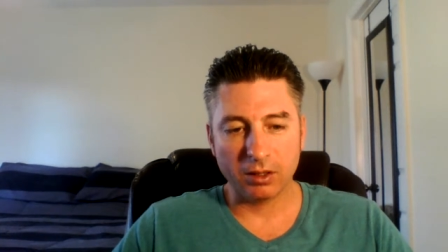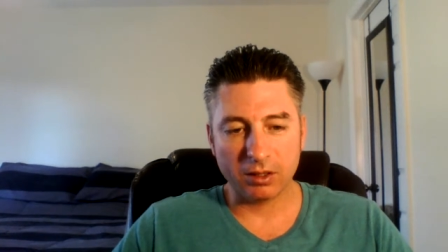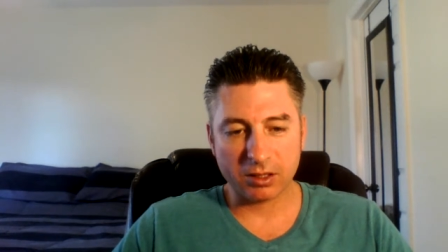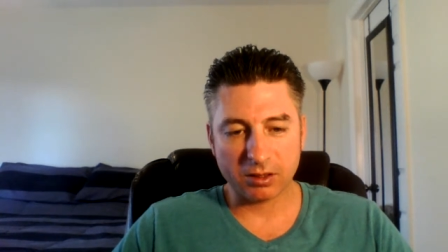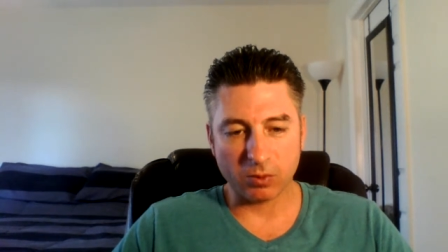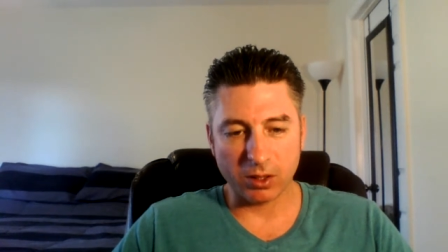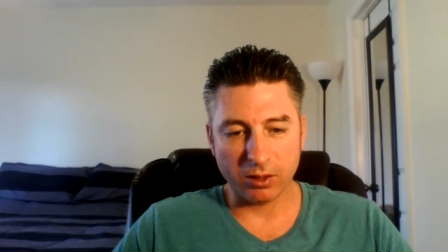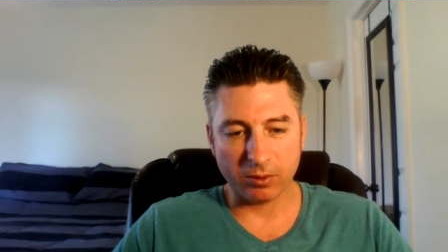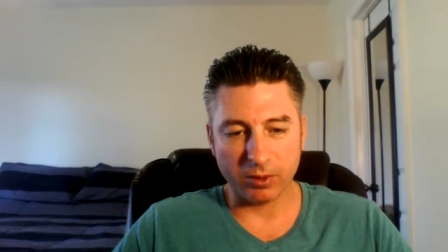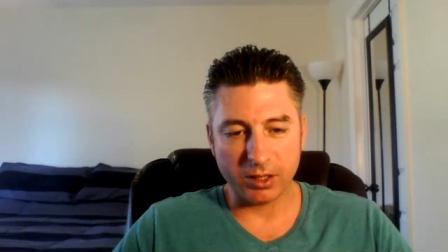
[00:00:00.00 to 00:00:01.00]
This is one
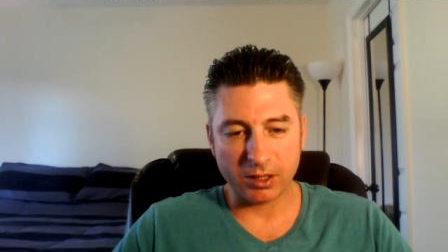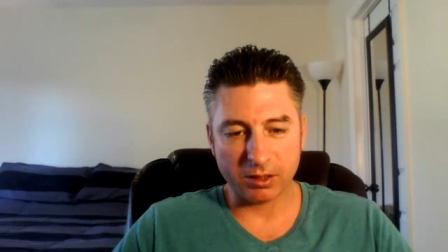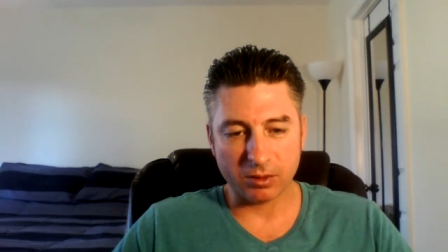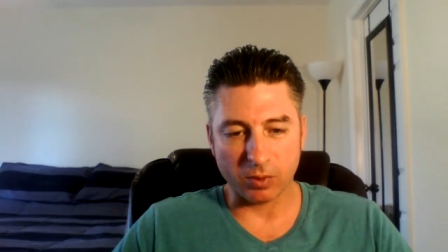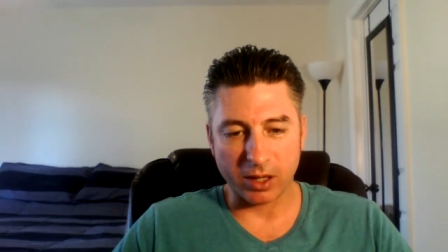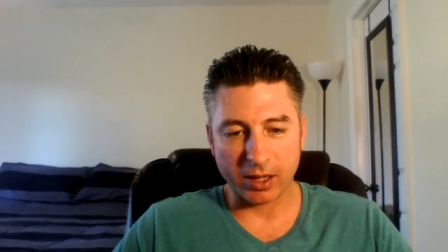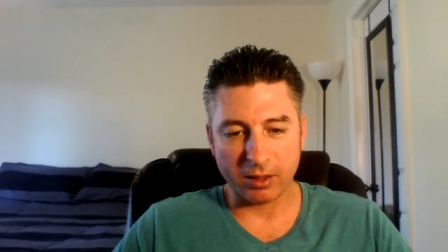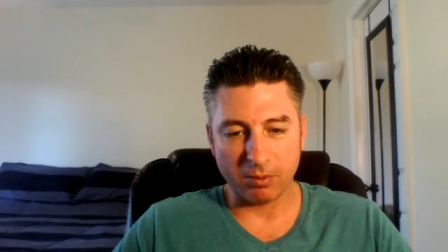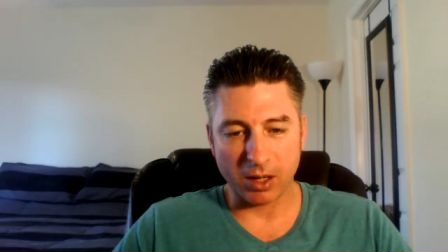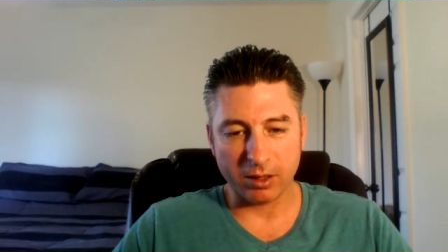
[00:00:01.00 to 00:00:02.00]
of the reasons why I
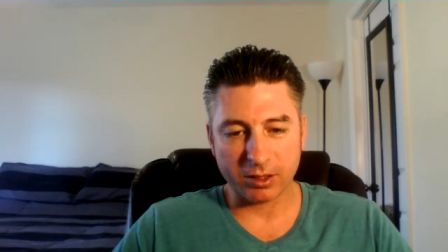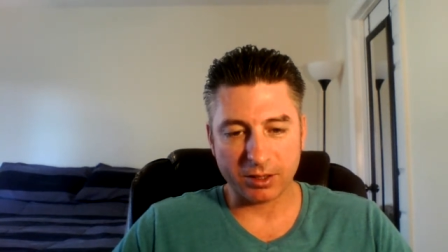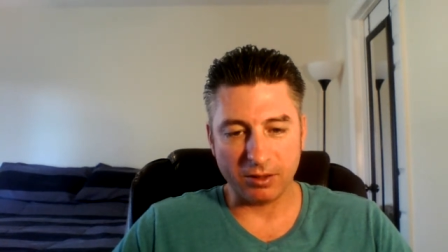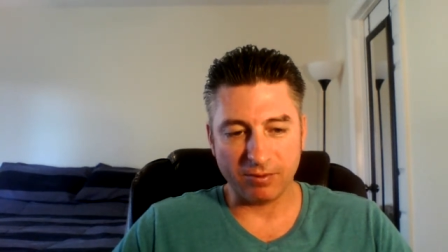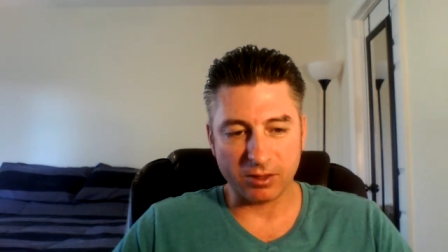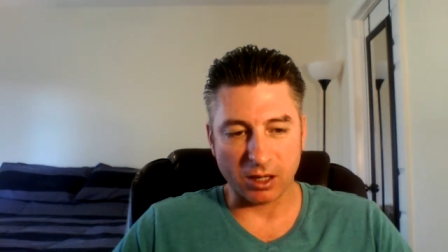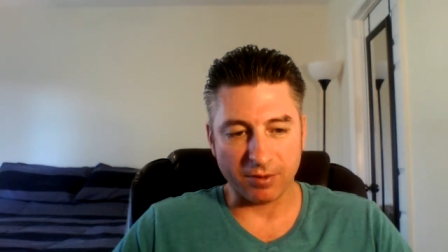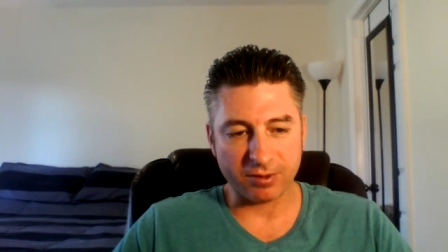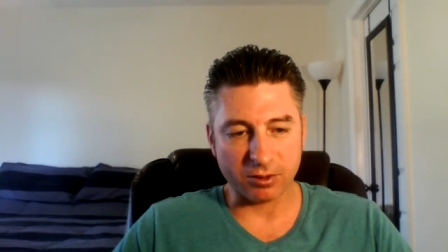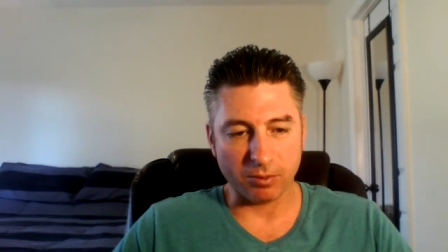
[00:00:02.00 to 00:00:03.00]
admire Steve
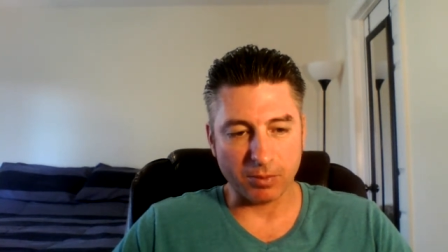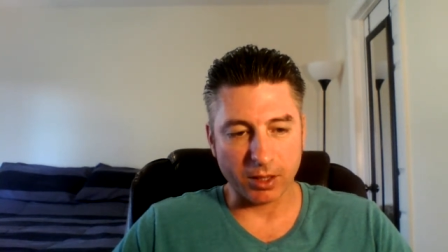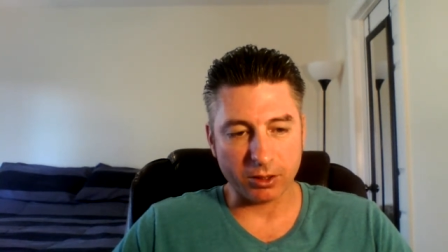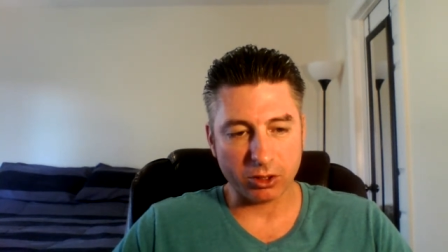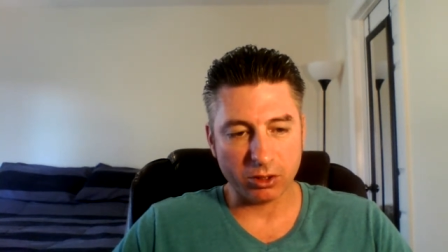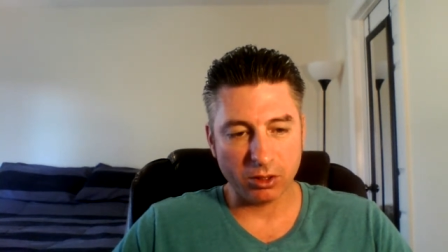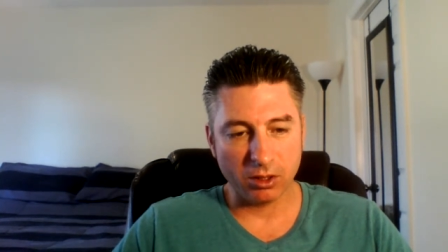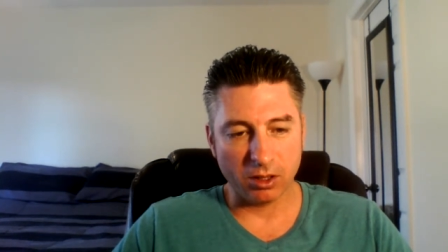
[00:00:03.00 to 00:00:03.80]
Jobs so much.